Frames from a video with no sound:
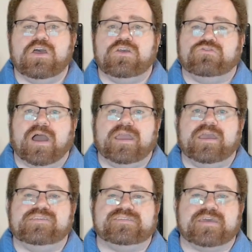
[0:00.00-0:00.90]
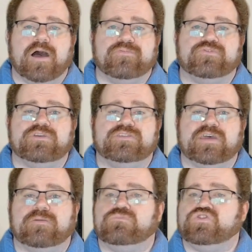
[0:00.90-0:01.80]
Try a soft
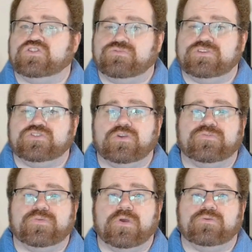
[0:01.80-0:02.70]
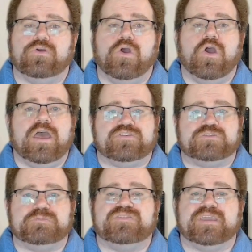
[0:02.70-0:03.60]
reset. Just restart the phone. If a
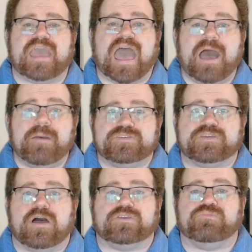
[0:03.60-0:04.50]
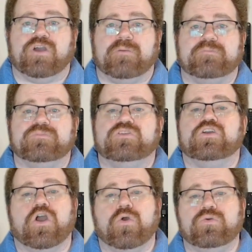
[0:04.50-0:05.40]
specific app is causing problems,
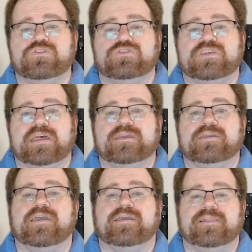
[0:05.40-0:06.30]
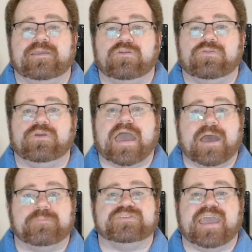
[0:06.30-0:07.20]
go into your setting and clear the
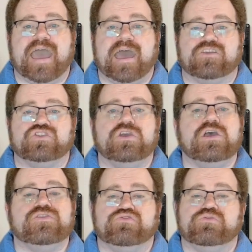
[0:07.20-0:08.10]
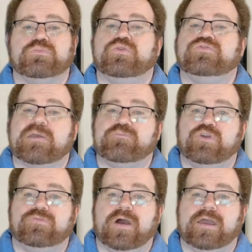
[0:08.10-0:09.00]
app's cache. This removes
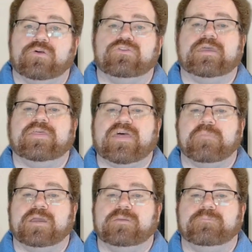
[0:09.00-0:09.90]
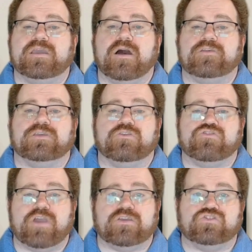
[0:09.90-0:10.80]
temporary files that might be causing a
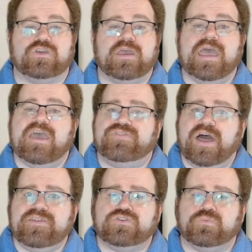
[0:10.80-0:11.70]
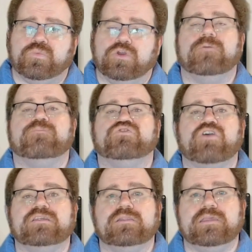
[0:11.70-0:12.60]
crash. If that doesn't work,
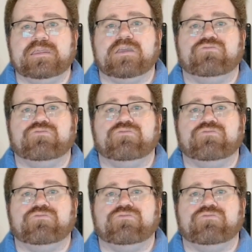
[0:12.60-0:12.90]
try deleting and